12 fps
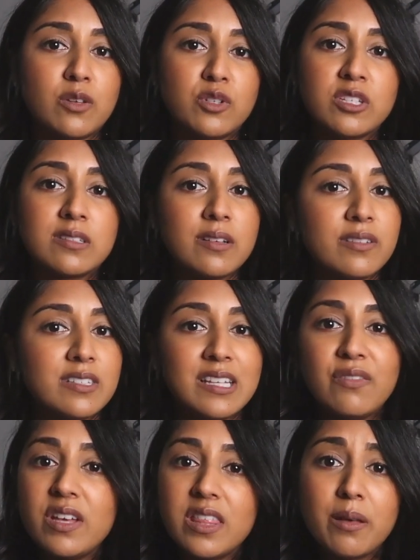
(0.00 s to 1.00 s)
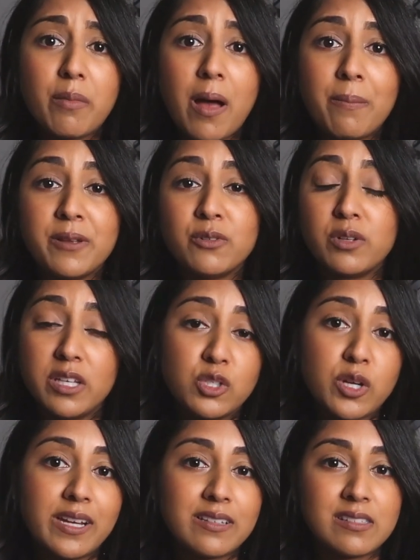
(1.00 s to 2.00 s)
So just divvy them up and really
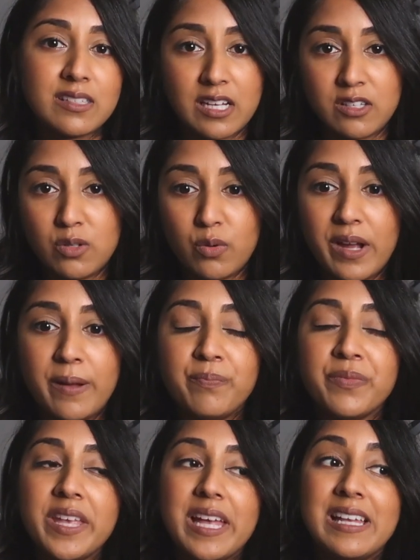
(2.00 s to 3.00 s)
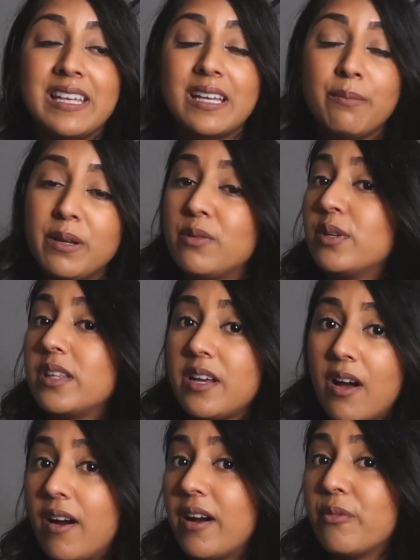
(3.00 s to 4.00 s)
try to stick to it. And it can be really
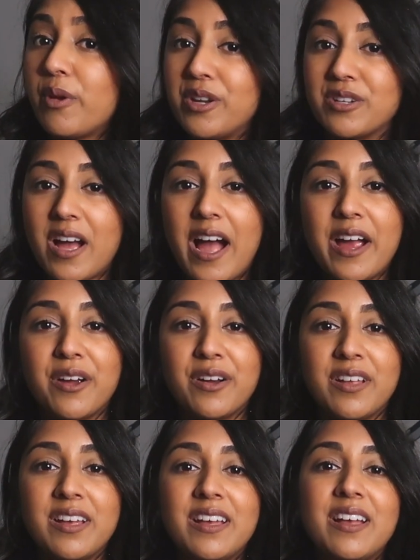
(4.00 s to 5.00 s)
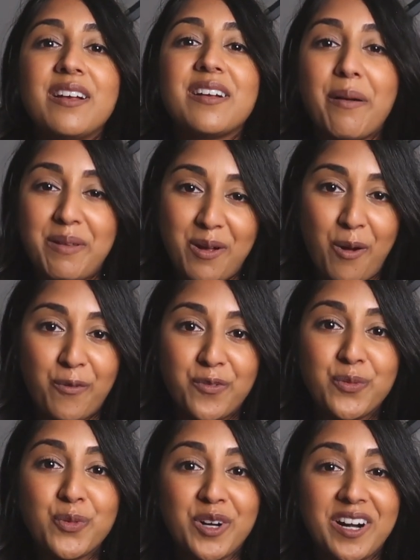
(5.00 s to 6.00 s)
hard when you're tired coming home
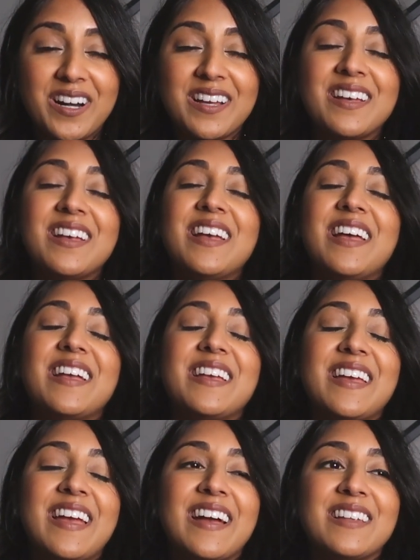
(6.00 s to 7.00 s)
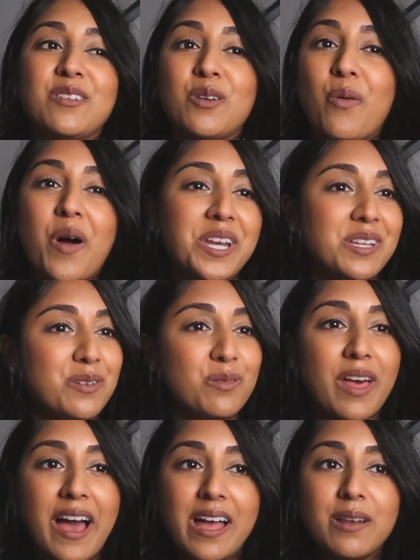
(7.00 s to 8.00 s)
from work and you don't want to do
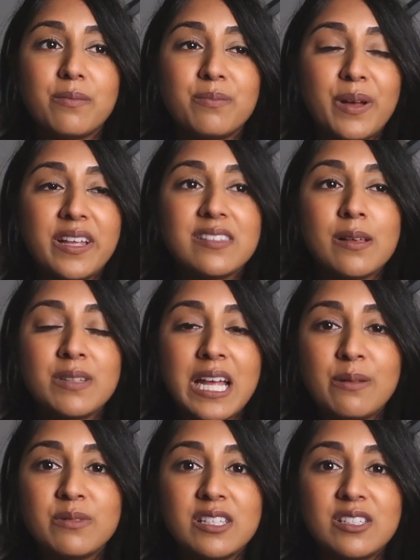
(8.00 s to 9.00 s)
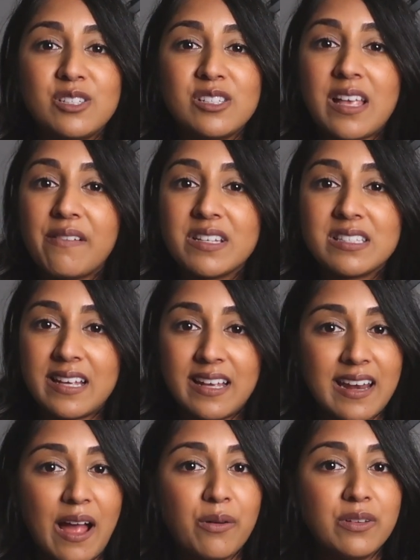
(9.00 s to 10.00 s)
that, but sometimes you just have to stick
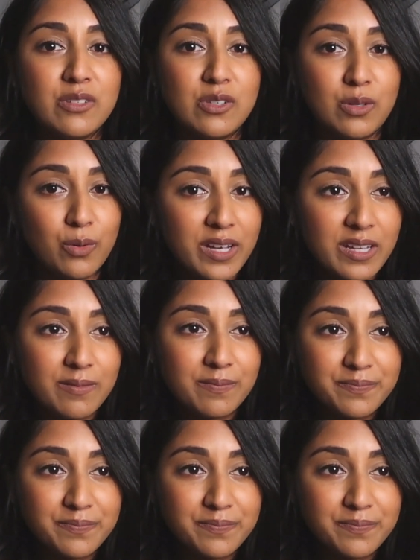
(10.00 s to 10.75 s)
it out and do it.